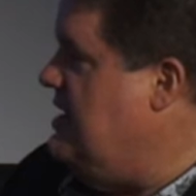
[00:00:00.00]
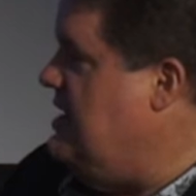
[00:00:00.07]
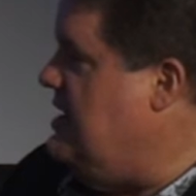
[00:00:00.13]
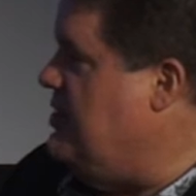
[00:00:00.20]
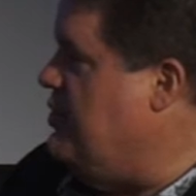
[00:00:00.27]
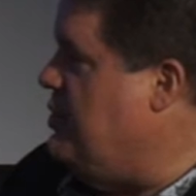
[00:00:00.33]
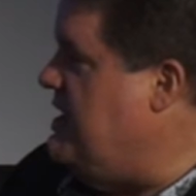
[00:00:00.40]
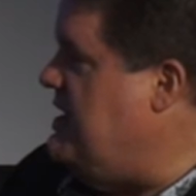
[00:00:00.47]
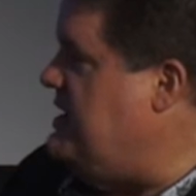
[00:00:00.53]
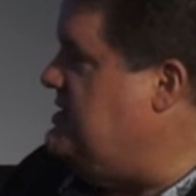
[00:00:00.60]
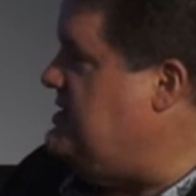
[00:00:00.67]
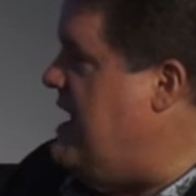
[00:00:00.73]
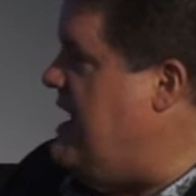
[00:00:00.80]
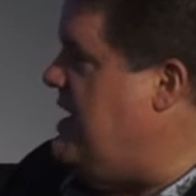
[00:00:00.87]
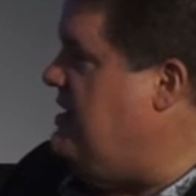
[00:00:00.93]

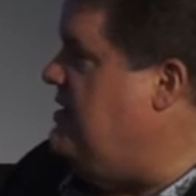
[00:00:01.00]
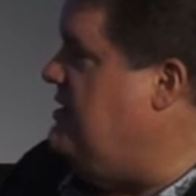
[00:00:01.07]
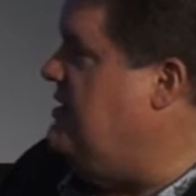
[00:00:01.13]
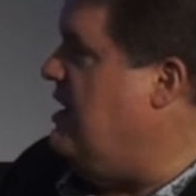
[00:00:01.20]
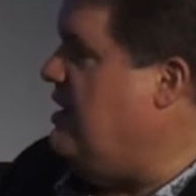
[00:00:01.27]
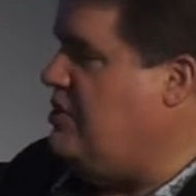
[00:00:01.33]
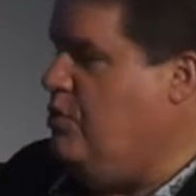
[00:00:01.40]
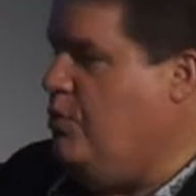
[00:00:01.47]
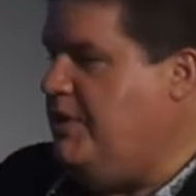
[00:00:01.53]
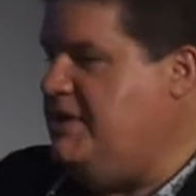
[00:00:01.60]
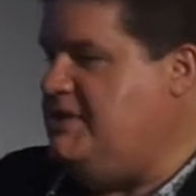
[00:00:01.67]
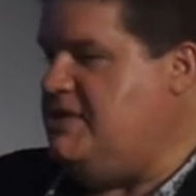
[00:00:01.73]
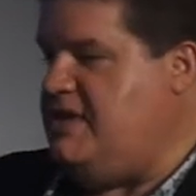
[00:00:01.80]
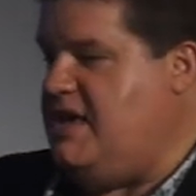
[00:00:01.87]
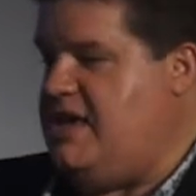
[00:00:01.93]
ingredients added
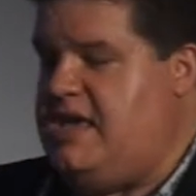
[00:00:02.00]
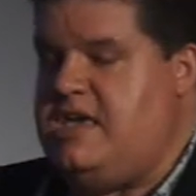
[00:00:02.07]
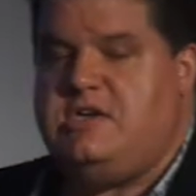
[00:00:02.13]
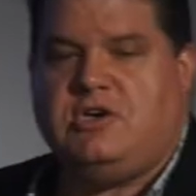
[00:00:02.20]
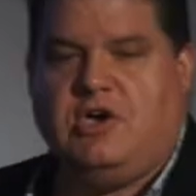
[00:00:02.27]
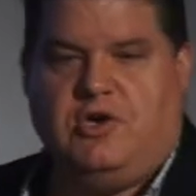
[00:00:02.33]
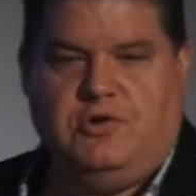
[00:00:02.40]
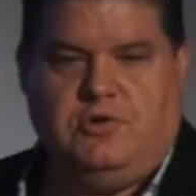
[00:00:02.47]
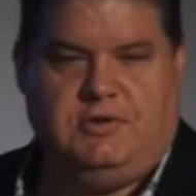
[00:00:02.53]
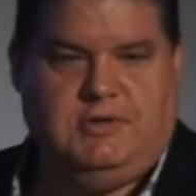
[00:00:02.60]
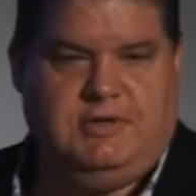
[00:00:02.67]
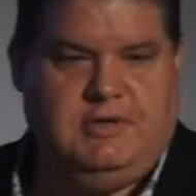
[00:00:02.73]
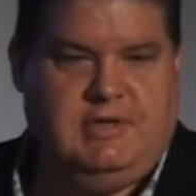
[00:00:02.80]
according to the E-code.